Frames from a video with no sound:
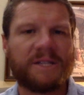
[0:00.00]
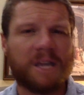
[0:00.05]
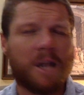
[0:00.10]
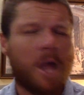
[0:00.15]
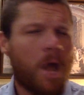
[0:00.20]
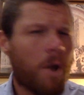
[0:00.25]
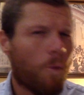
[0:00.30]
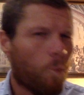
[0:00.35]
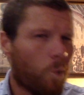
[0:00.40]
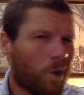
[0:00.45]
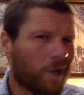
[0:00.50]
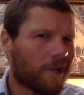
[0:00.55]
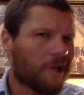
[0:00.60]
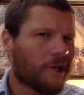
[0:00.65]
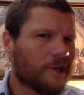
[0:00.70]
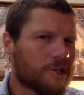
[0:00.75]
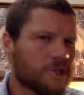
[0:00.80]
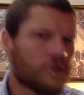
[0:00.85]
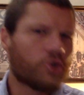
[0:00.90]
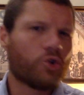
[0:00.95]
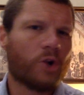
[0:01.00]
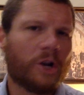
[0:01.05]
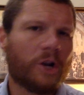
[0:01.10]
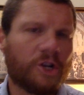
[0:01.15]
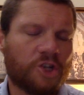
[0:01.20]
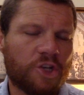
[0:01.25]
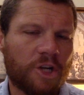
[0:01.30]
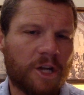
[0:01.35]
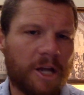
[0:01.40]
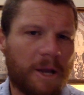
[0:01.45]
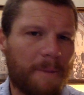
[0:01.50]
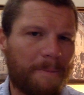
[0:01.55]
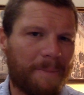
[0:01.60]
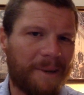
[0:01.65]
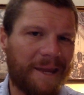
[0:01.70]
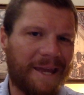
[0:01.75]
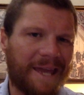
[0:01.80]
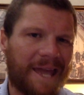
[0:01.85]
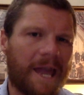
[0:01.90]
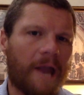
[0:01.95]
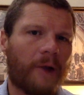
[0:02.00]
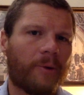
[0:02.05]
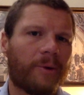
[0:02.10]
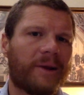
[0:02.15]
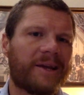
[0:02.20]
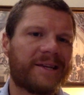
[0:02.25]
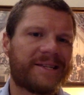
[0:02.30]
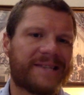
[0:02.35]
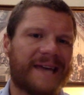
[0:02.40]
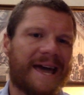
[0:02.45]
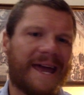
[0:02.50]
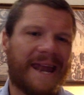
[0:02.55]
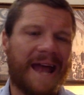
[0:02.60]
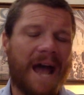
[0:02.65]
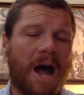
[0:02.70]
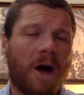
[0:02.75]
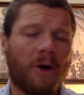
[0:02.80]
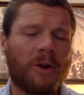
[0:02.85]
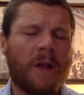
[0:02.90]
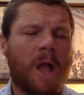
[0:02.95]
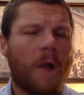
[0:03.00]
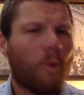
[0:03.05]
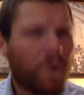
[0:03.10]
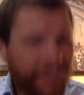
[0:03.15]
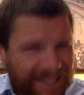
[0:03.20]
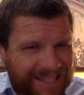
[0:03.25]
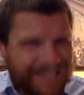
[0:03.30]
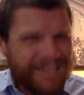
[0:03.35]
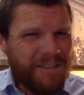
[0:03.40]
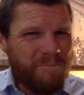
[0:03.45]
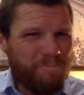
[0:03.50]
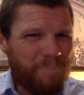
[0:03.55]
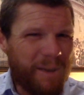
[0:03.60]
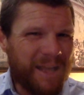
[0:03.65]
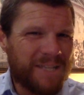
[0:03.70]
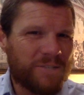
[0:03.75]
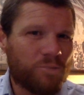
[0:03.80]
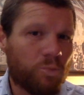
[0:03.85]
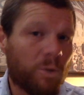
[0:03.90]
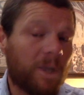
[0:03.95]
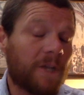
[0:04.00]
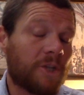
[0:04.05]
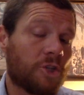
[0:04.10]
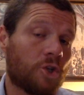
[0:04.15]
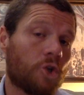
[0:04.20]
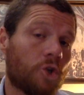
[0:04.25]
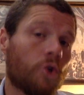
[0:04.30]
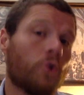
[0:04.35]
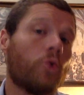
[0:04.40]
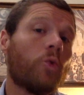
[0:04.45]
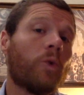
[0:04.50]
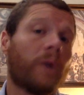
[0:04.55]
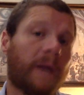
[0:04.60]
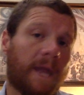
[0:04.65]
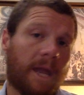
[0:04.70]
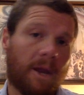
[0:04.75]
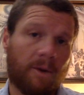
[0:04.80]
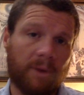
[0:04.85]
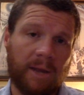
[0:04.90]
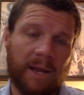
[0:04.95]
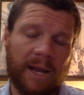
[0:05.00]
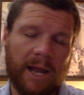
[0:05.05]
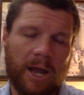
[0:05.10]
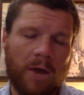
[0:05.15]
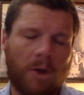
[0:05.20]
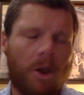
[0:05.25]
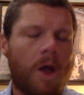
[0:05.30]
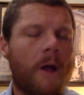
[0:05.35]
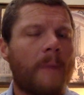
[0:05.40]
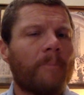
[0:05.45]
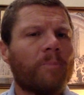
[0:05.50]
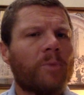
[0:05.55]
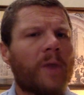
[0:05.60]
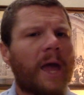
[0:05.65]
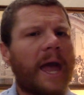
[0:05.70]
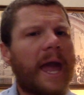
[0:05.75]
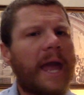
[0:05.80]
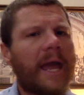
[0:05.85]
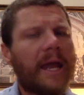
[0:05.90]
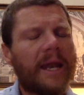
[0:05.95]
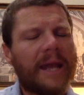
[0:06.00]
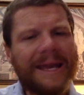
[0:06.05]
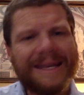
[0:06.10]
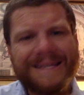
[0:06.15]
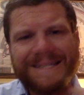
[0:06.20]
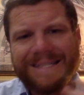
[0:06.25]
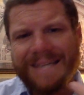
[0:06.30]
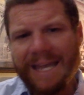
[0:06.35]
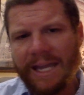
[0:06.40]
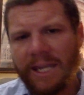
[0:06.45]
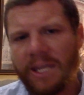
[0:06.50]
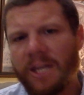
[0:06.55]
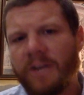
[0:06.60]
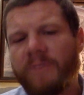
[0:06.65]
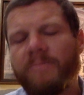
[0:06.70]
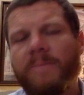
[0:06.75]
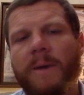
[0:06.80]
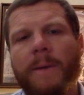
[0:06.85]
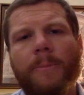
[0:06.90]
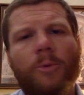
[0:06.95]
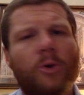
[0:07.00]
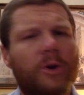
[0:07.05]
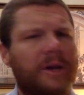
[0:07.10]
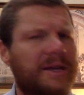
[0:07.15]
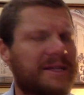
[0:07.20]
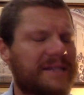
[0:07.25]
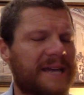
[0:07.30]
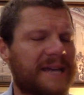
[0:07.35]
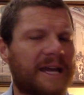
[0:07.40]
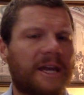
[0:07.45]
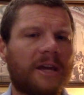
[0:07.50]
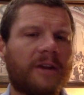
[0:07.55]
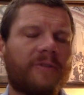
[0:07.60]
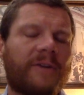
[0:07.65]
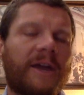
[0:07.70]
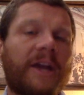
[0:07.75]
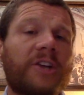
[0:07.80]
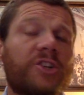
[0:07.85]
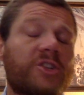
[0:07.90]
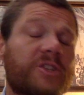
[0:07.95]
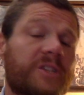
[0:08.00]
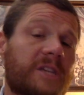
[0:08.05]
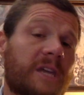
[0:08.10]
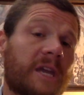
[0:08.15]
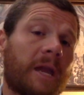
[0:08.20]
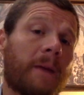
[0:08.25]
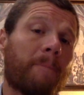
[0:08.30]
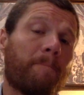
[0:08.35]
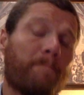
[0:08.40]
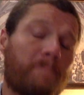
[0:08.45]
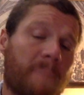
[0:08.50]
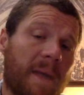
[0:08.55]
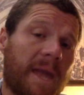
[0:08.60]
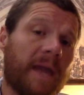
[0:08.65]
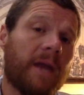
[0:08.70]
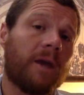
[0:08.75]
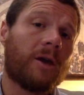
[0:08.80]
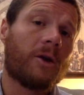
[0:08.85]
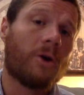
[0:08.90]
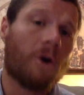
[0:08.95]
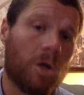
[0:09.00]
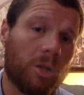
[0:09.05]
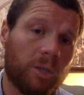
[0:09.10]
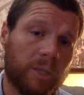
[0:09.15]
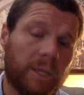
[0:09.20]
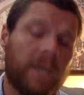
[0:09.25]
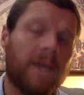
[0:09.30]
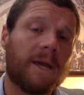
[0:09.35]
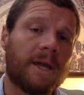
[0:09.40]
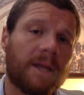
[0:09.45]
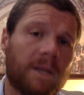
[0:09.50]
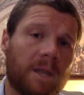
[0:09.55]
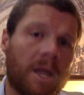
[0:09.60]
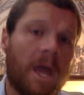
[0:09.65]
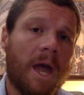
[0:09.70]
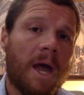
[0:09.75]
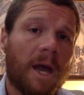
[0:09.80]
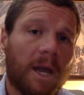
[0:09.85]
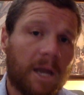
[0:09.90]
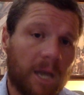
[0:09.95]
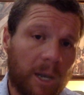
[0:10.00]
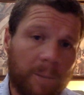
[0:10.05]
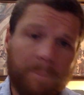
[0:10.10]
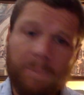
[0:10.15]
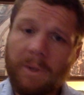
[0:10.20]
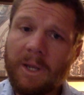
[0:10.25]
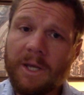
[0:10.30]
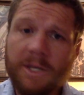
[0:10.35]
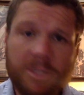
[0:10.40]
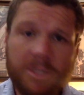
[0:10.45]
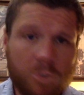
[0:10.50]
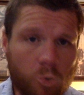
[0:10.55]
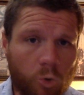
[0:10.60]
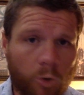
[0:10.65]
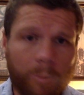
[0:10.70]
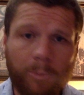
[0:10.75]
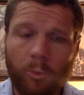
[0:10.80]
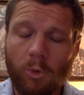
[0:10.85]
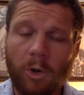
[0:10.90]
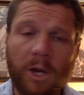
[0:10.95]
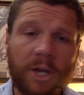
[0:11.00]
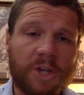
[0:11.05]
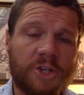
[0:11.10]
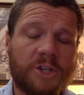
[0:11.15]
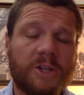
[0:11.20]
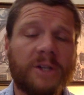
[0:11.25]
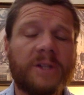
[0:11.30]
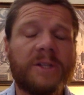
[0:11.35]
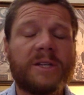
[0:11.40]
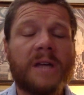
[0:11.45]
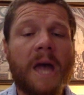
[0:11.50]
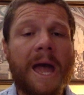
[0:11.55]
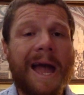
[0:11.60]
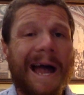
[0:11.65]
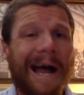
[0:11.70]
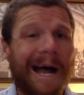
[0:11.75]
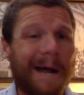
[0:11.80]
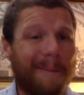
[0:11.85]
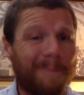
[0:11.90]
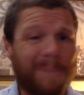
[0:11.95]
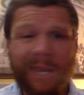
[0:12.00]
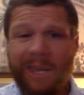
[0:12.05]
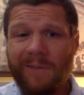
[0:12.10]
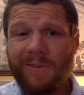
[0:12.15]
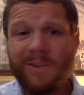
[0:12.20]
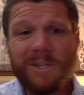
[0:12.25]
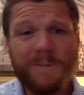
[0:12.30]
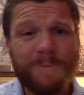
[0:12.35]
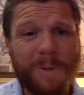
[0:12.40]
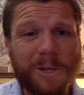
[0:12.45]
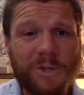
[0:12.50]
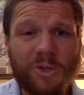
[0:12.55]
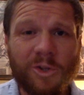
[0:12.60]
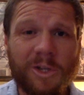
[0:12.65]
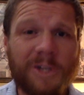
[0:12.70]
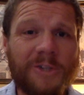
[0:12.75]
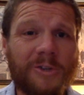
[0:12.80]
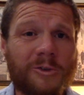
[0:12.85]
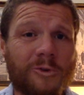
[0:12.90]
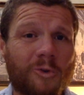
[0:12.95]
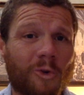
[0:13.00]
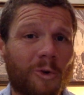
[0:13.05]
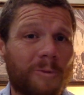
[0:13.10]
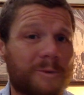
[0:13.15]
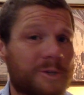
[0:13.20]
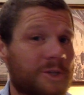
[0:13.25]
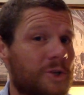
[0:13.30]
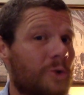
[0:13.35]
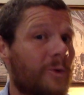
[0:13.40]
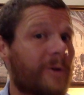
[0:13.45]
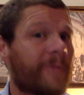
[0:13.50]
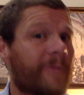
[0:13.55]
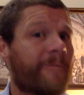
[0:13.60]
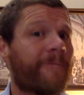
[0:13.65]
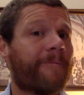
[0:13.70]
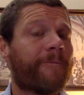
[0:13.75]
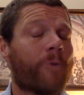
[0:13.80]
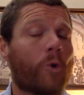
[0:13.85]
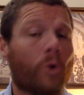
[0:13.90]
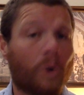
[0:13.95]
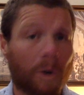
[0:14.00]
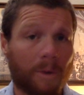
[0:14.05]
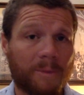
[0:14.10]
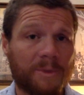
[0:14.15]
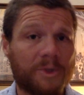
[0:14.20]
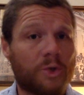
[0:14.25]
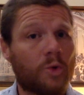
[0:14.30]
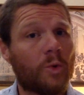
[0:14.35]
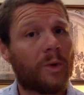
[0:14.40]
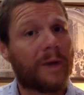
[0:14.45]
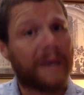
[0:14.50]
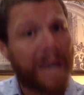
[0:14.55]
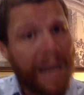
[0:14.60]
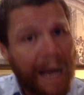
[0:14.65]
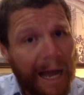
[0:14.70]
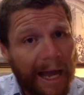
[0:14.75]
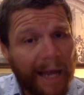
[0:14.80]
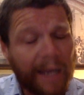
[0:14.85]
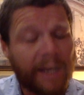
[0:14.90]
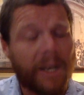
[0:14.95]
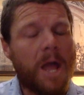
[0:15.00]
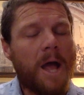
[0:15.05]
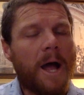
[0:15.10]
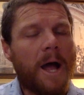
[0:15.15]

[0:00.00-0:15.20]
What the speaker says: it? What construction company carries that out? What's the best way to carry it out? An executive member, an executive agency may call in companies, corporations, and even special interest groups to inform, to guide,